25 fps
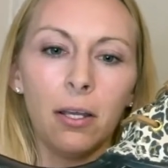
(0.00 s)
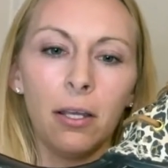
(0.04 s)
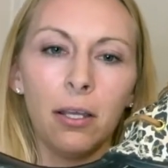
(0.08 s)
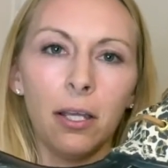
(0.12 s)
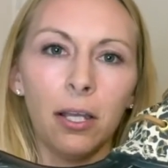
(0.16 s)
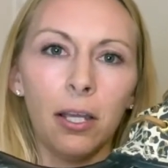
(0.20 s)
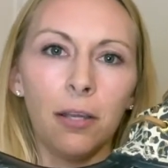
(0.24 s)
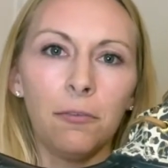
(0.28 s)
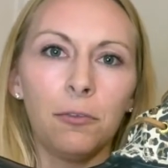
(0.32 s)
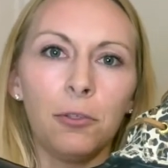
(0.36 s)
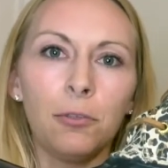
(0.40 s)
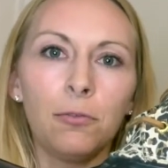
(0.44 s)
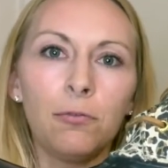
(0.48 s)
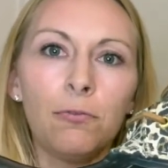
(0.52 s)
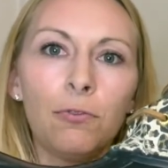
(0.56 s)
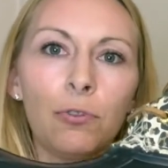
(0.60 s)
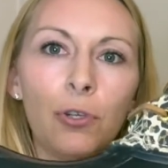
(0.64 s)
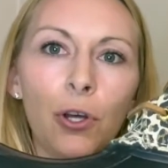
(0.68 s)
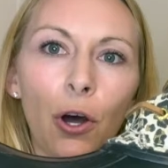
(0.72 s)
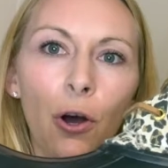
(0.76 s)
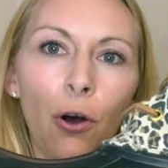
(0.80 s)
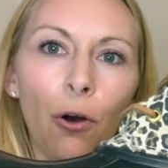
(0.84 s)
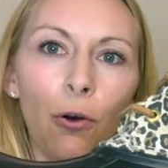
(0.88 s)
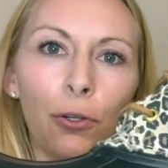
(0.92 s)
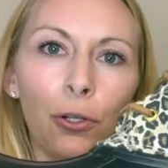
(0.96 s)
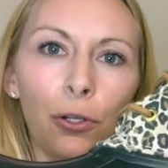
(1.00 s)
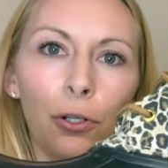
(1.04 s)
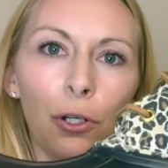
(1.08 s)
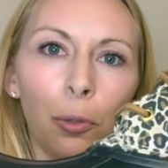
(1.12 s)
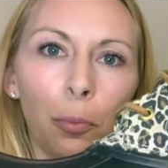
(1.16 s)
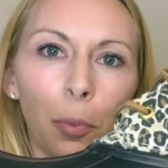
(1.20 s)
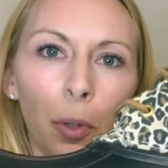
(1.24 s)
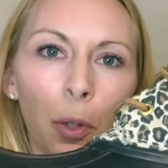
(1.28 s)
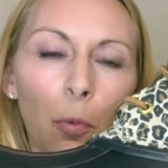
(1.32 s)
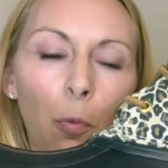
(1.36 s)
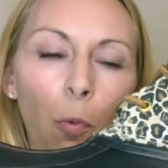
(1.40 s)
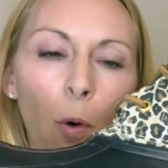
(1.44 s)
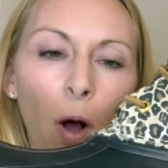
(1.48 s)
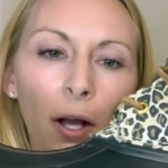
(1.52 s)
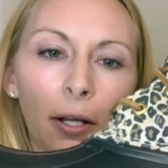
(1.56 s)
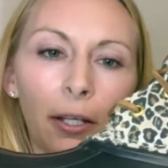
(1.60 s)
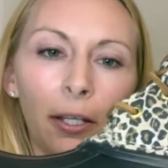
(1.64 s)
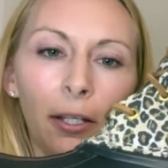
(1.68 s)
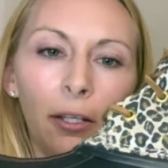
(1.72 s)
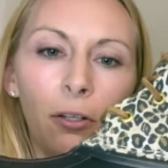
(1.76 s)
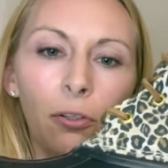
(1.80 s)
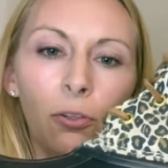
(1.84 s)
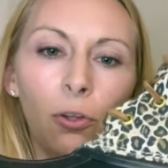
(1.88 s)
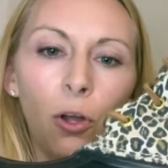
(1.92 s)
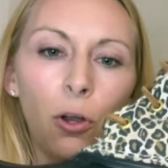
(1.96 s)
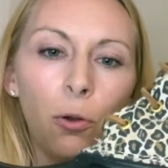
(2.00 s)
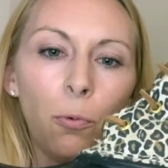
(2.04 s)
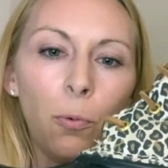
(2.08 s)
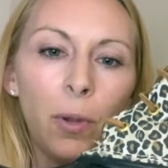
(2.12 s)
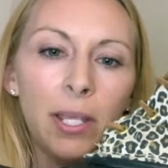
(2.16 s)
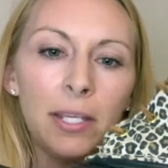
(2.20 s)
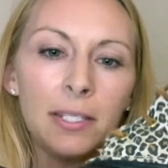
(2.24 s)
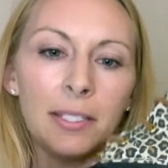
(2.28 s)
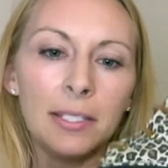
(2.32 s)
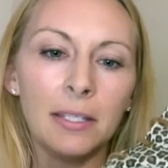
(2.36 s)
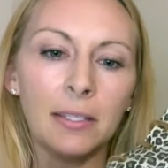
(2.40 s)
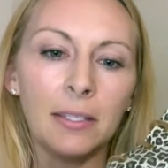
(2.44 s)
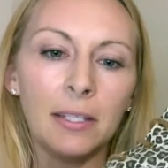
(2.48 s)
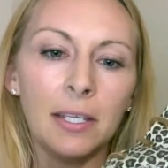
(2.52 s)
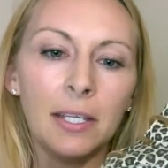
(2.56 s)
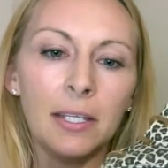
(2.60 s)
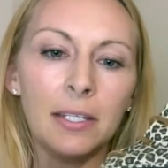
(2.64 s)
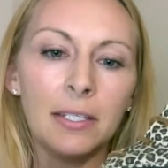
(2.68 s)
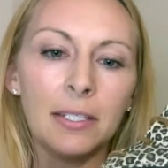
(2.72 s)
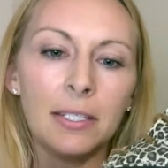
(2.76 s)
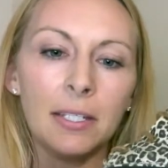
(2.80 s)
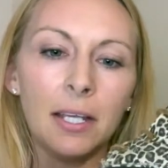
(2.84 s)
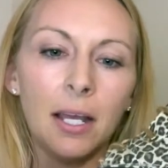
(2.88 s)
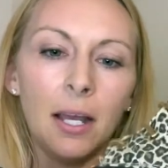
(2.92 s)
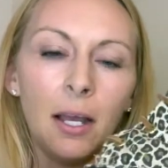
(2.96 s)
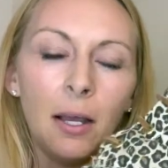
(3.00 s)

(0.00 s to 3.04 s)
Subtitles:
if you know you're going to be walking a long ways in these,